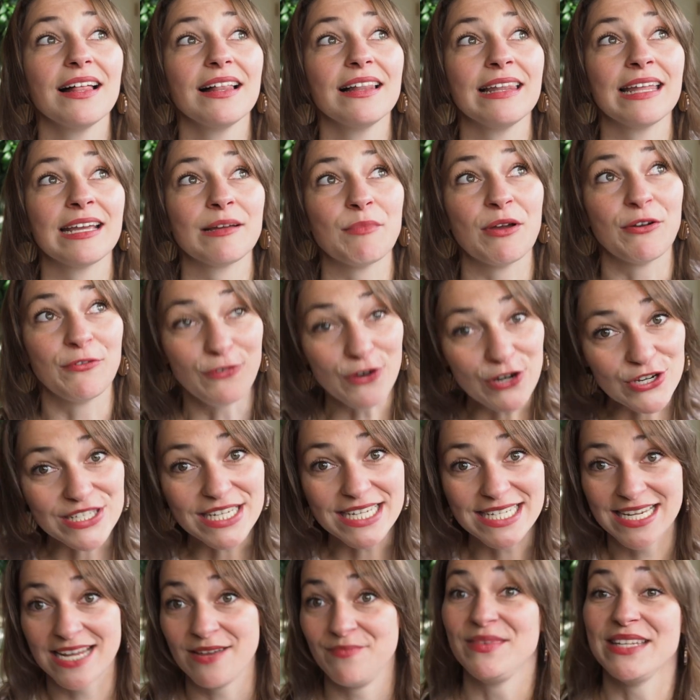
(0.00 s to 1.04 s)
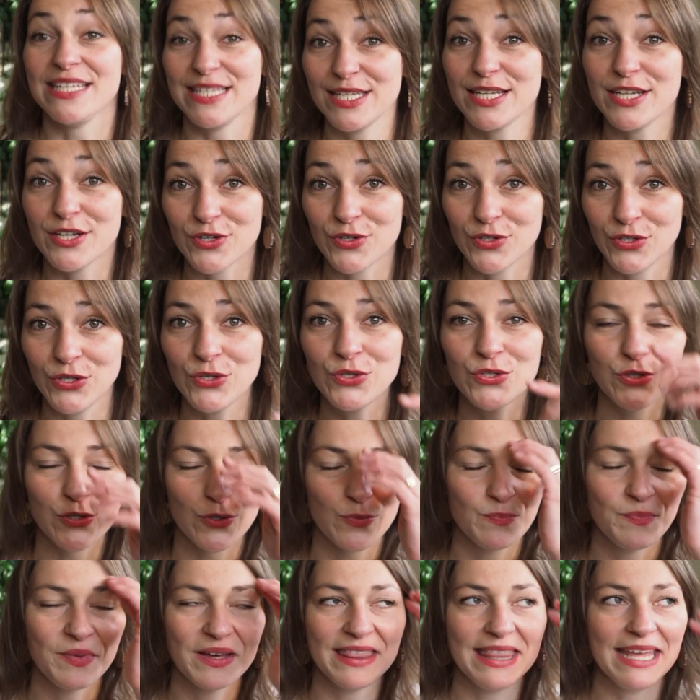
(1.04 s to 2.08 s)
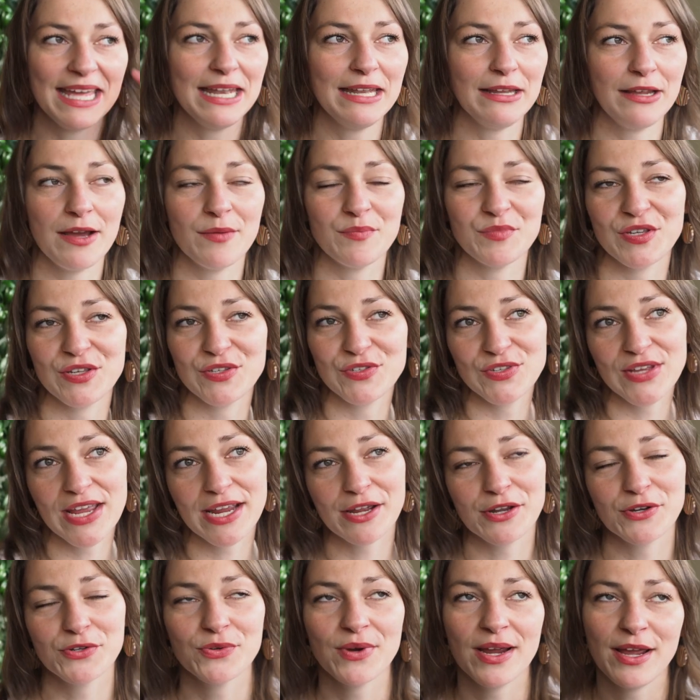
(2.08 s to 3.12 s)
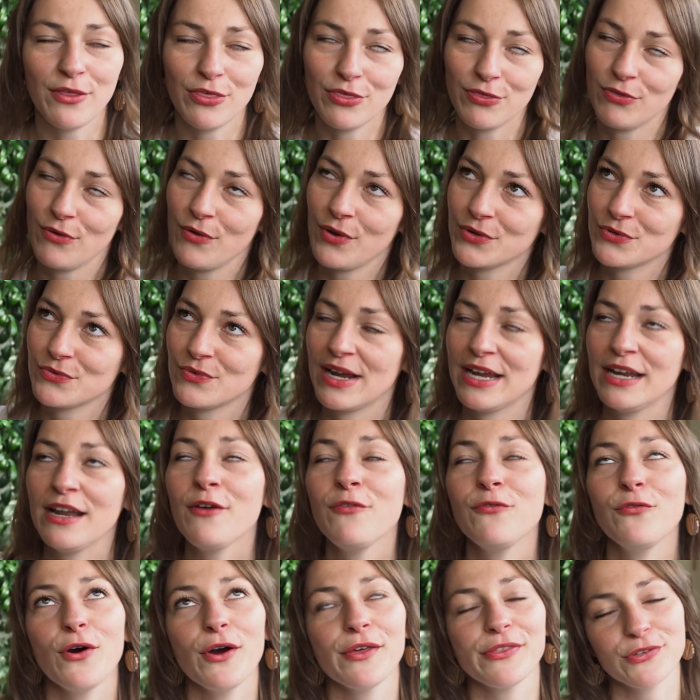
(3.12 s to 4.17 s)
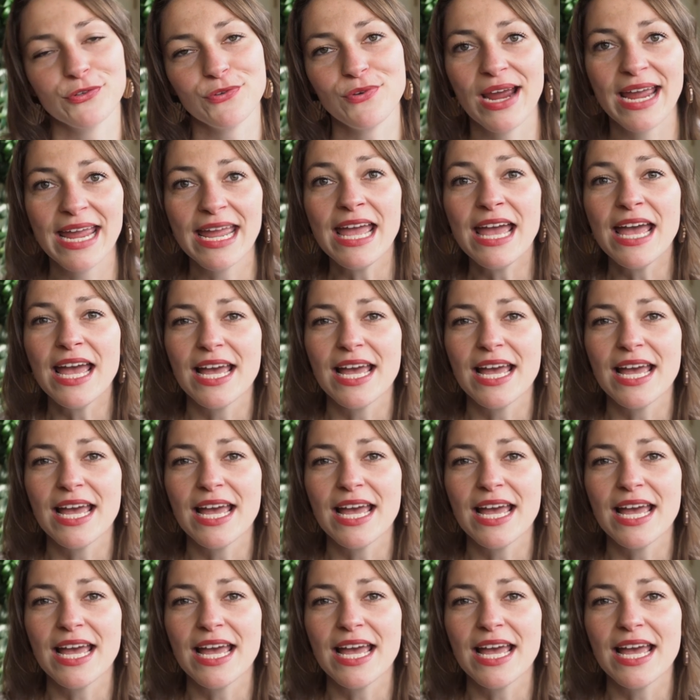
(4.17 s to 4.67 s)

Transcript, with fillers: like my first attempt is here on YouTube, but then comes a second try, a third try, a fourth try.